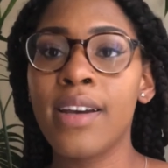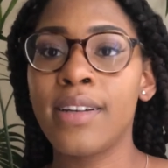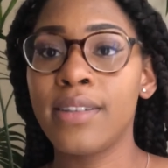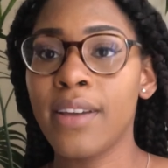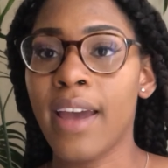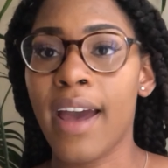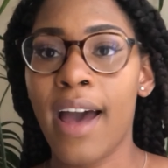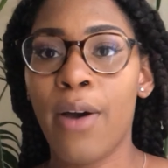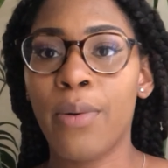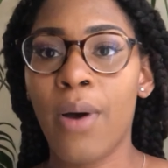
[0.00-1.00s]
So yeah,
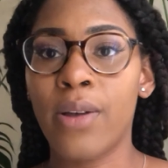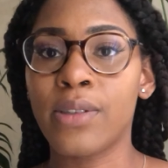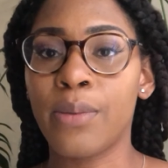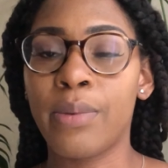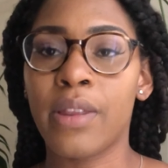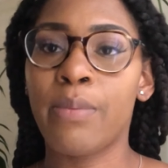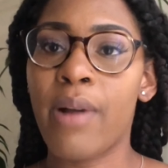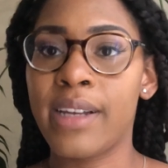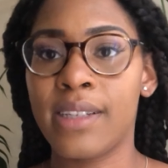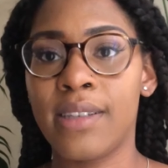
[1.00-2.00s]
I'll also put the
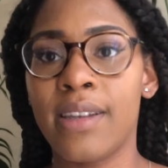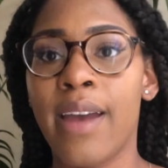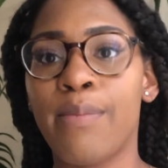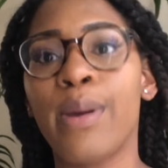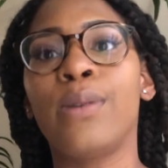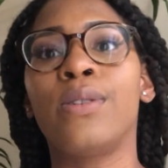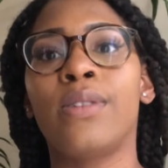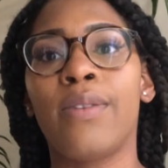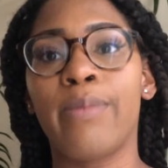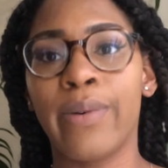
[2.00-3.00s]
prices and pictures
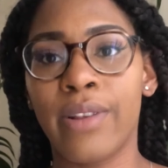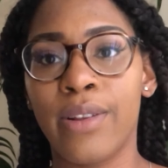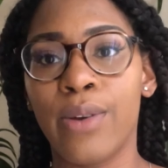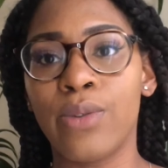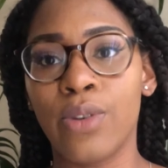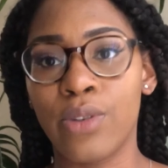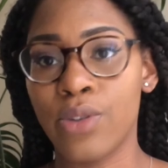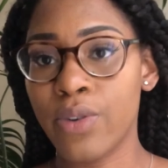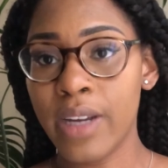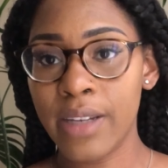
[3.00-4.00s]
of both of those on the
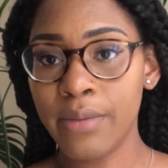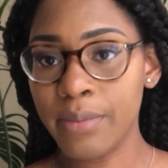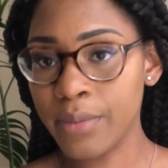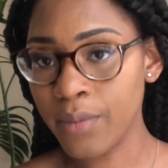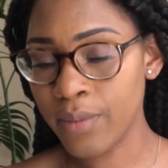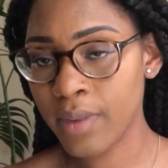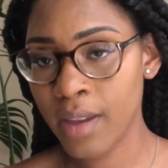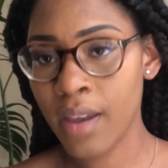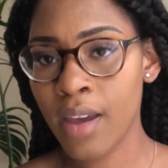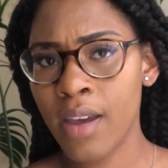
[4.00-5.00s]
screen.
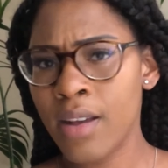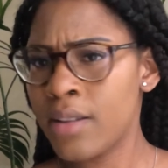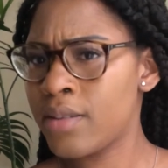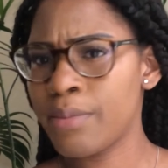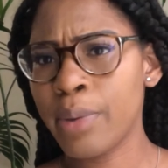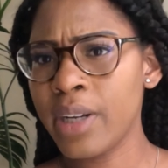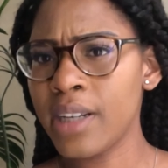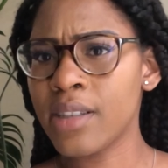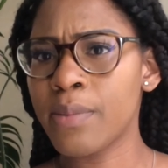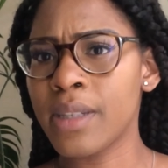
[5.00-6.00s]
Pretty
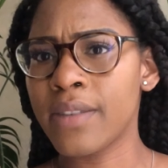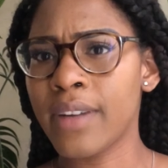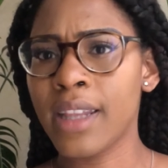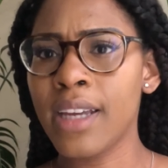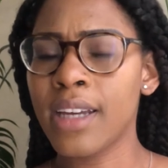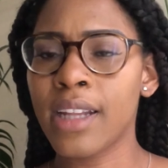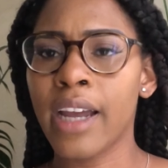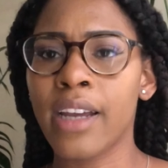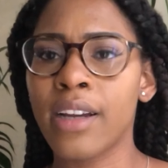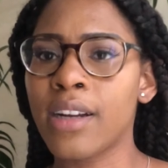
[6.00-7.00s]
inexpensive. I think
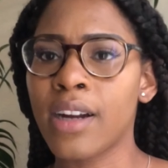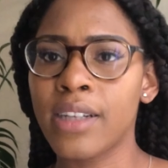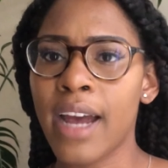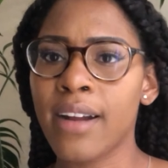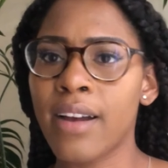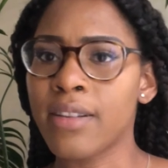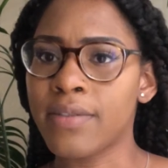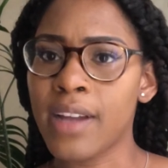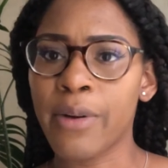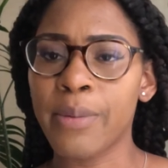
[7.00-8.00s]
like her dad got her the
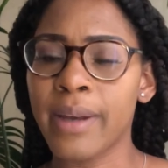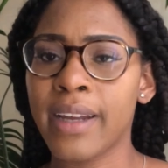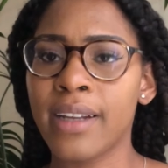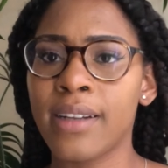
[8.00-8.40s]
flower bed,